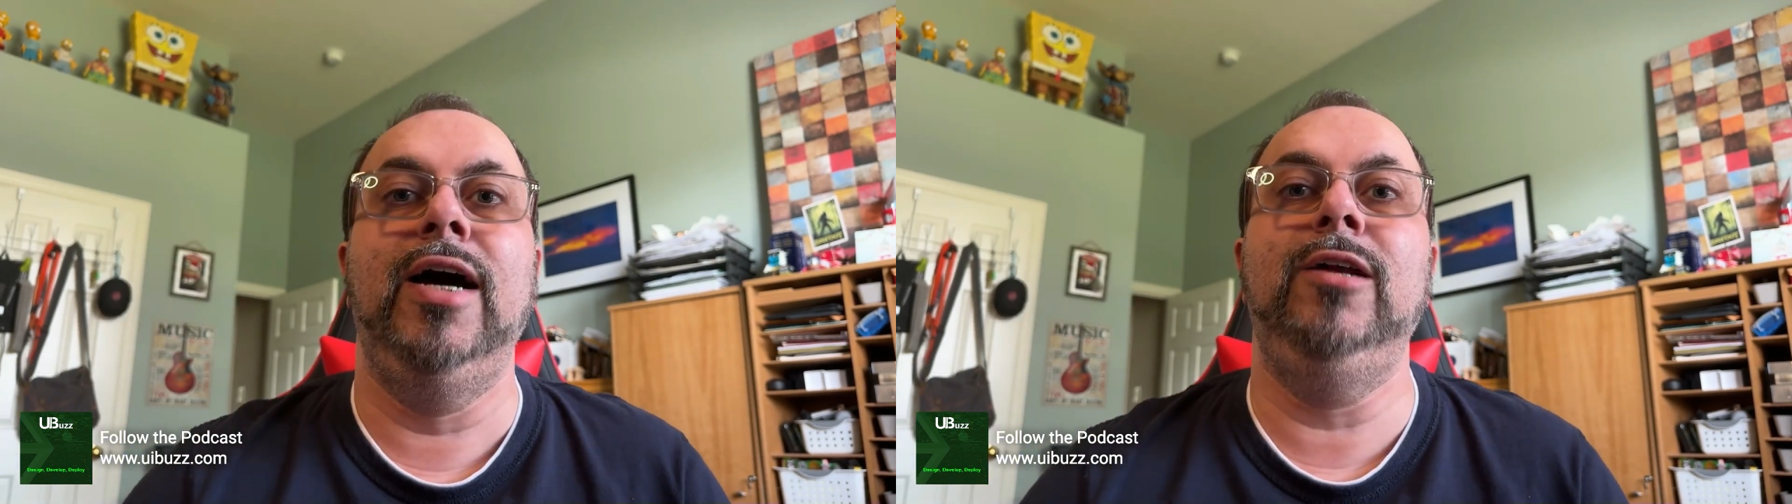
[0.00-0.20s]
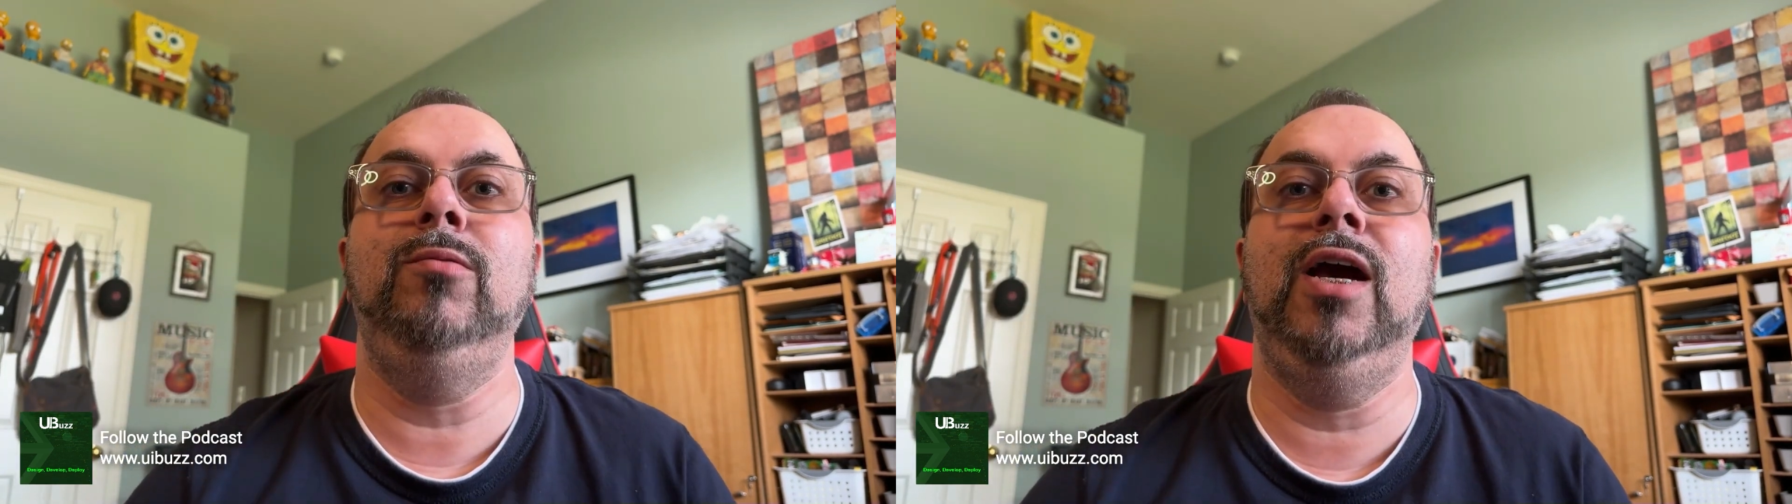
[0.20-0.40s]

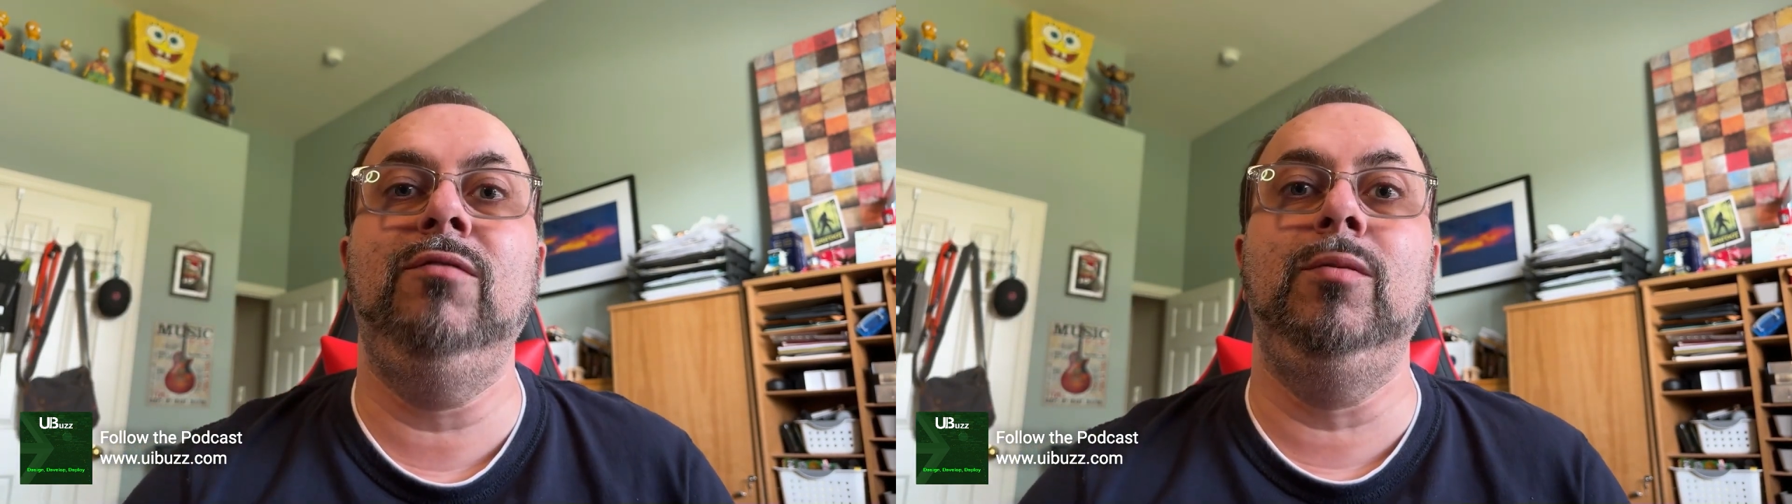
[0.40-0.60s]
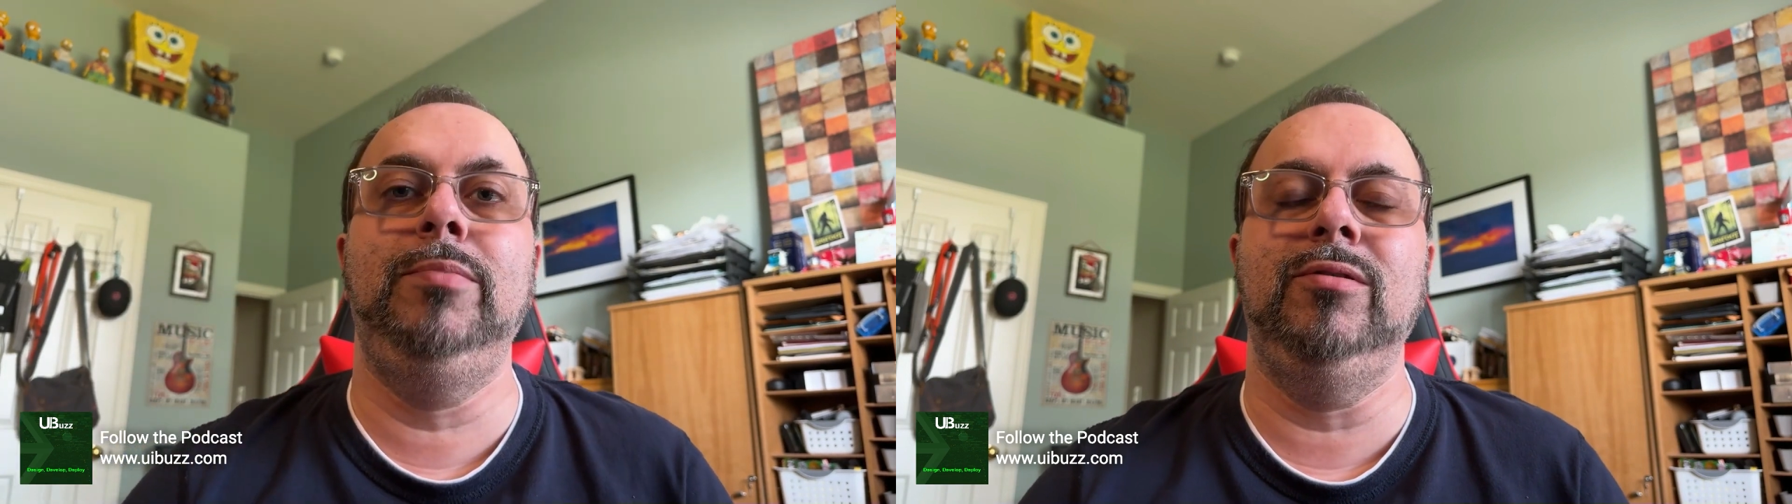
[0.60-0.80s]
I don't
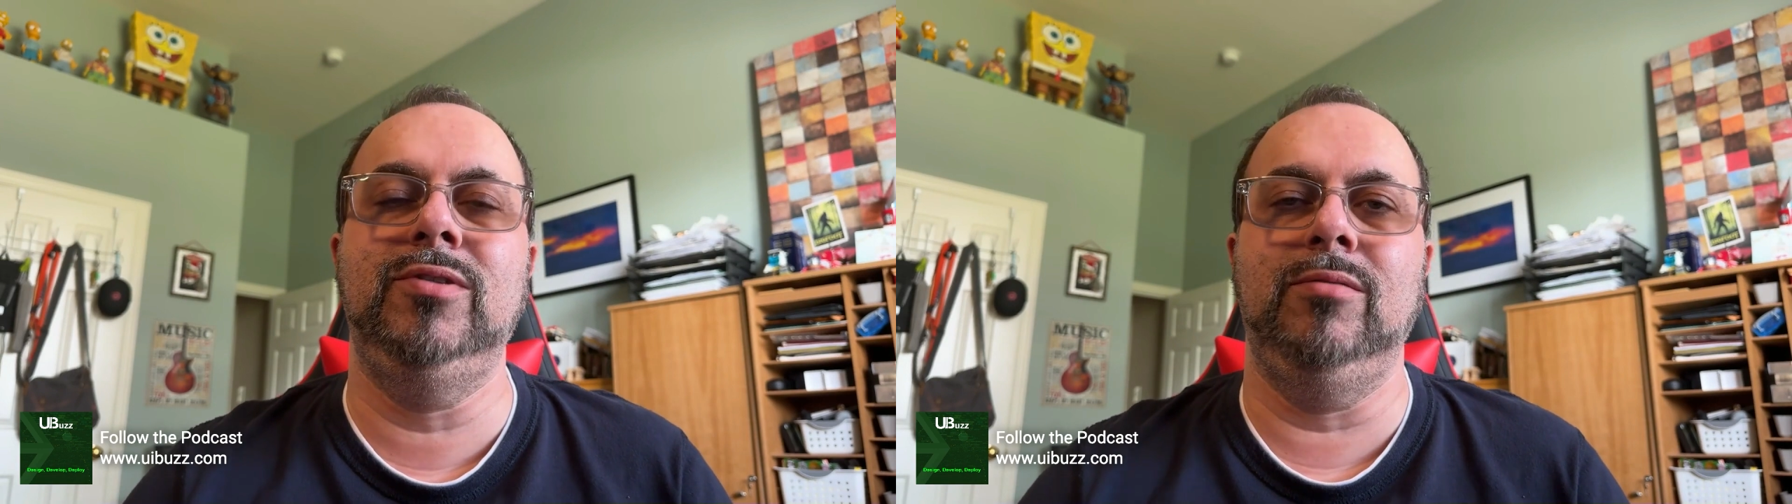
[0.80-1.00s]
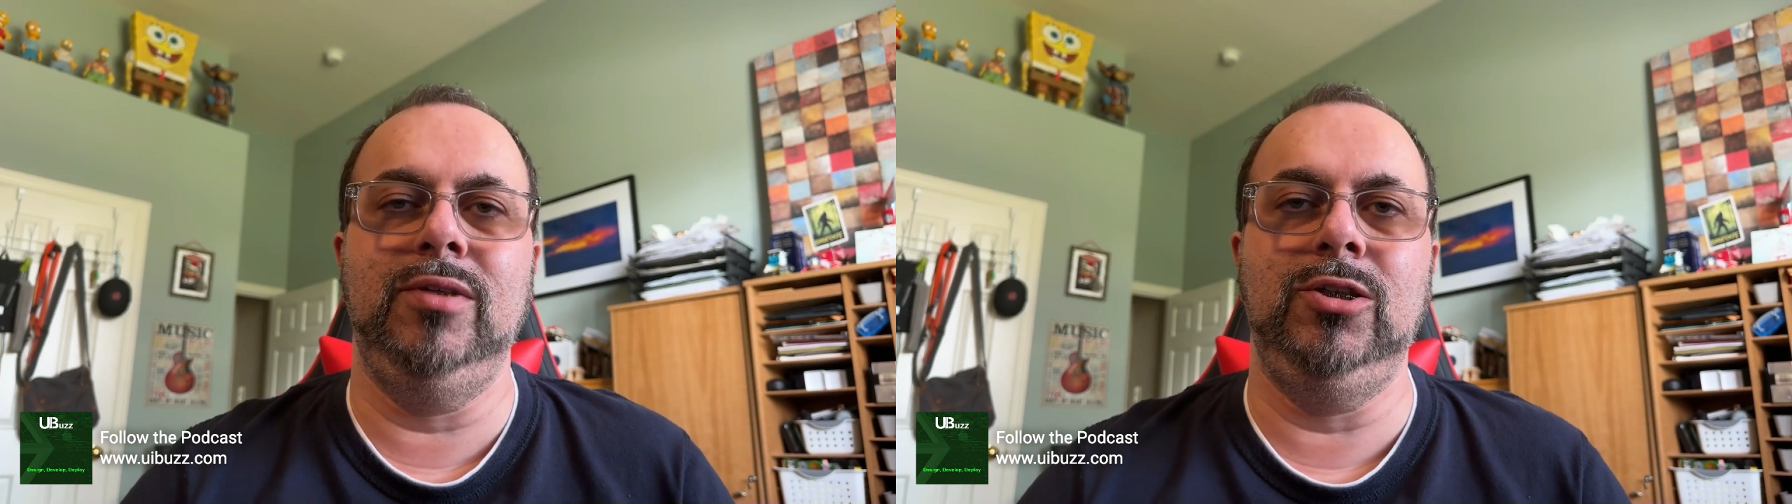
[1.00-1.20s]
have to build
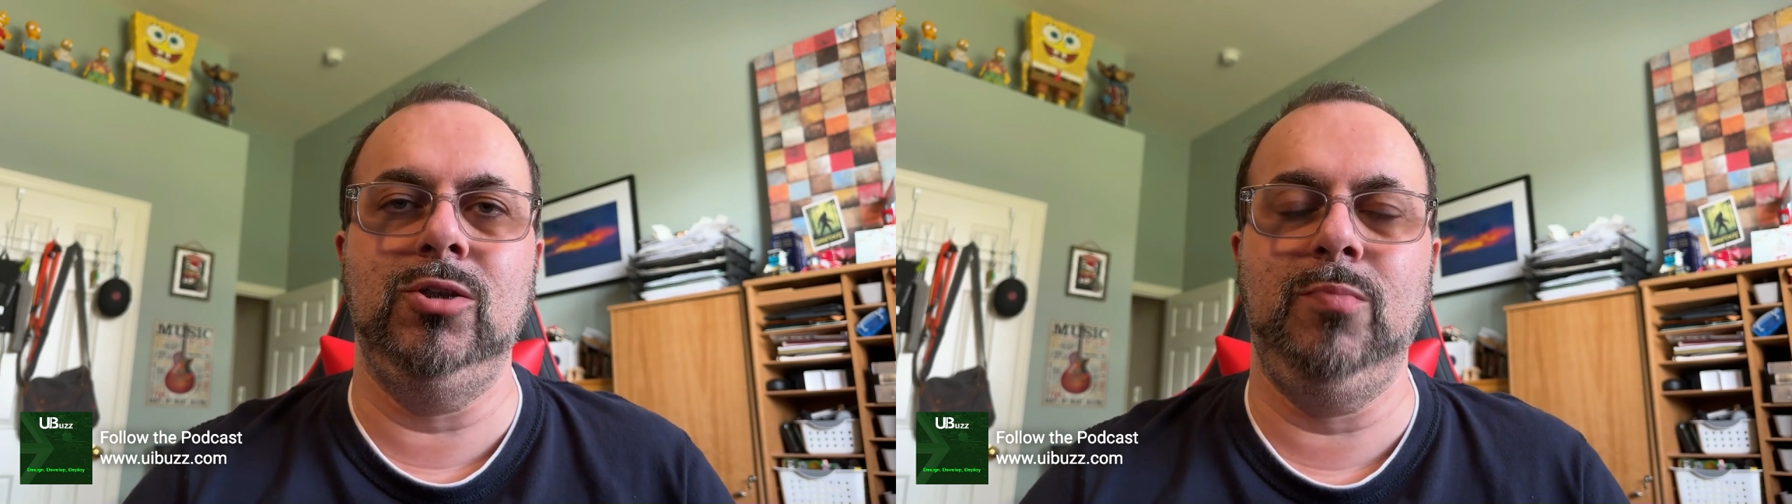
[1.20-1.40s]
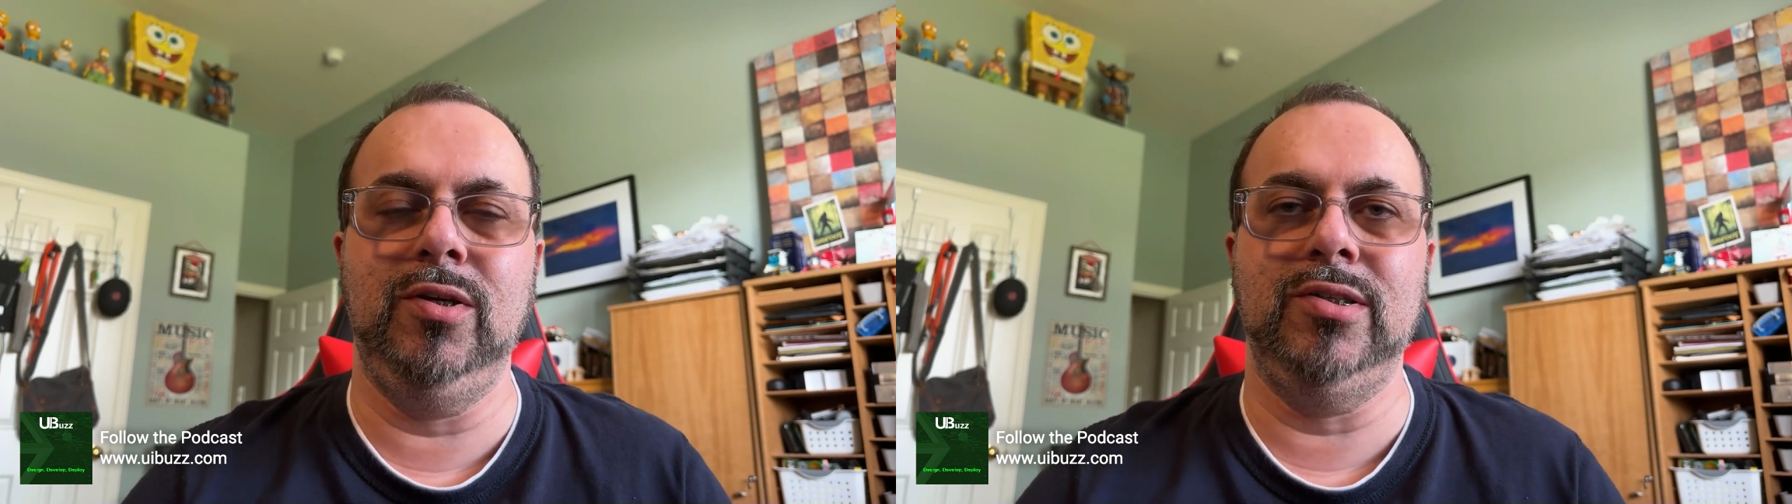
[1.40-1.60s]
something
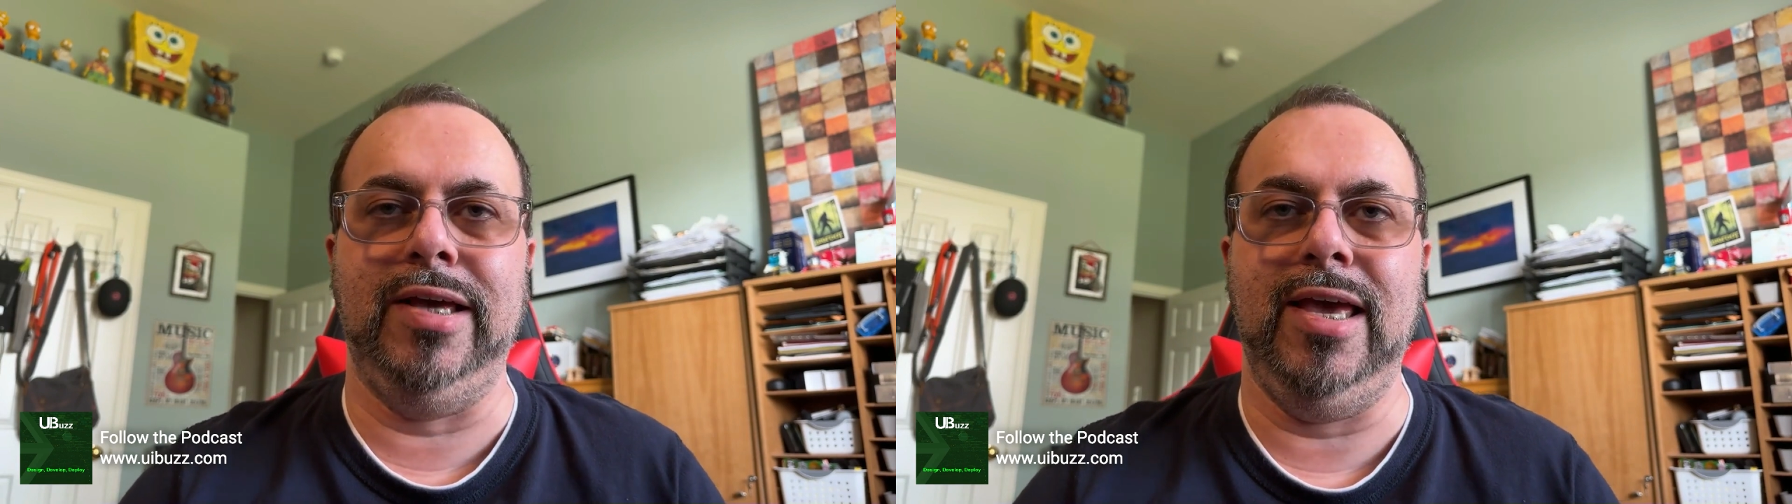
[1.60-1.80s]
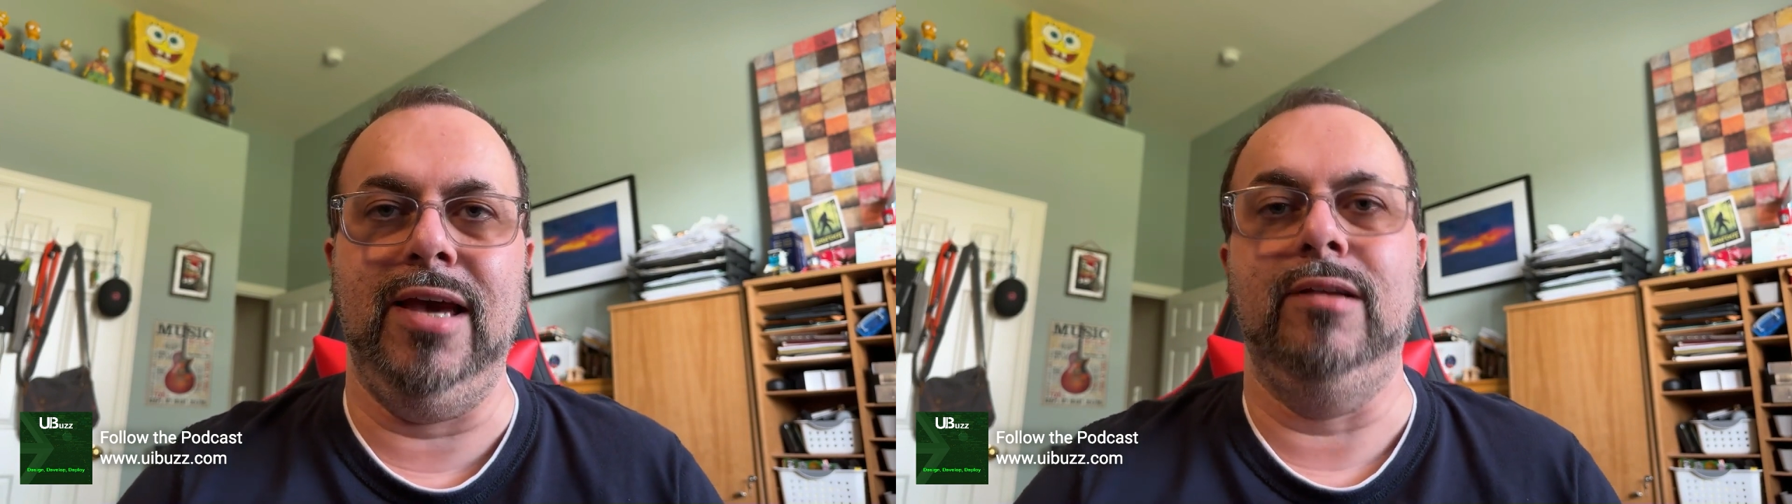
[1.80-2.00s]
just because
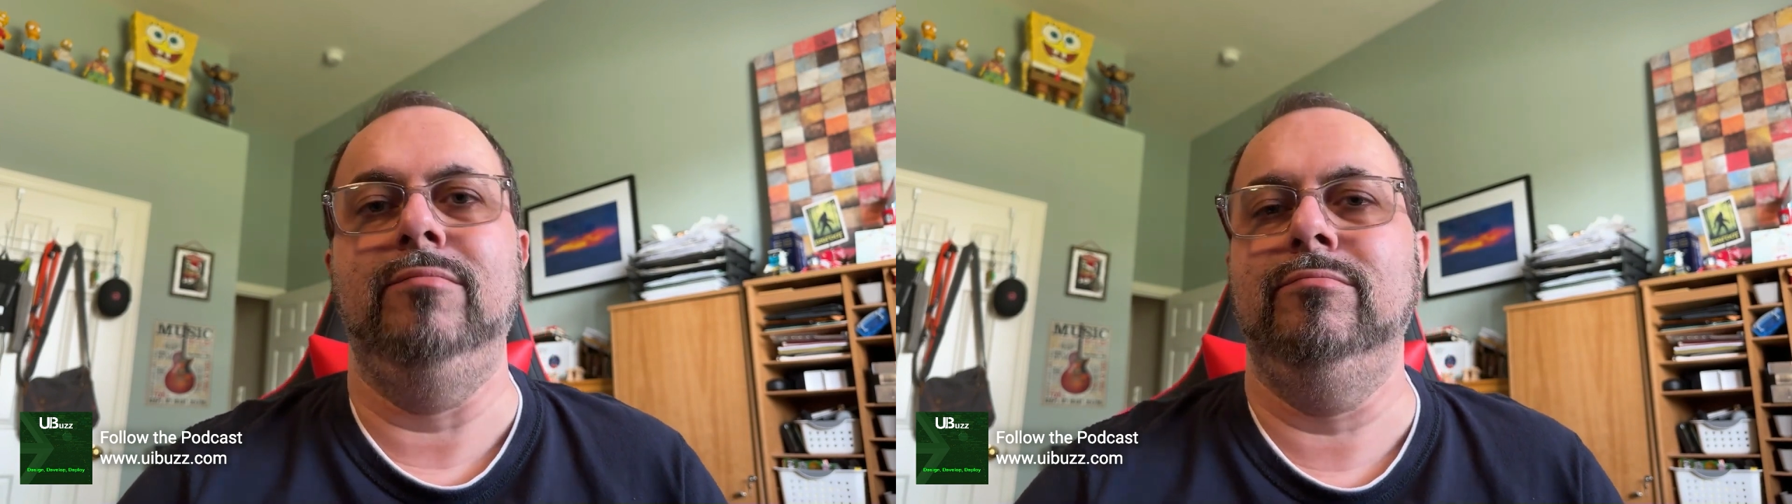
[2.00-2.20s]
I can.